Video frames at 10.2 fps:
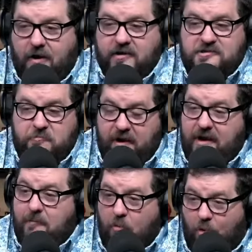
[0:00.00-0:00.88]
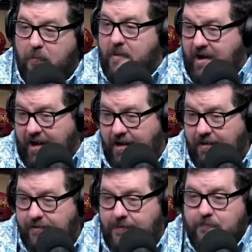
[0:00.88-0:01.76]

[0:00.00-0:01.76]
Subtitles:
are spending more money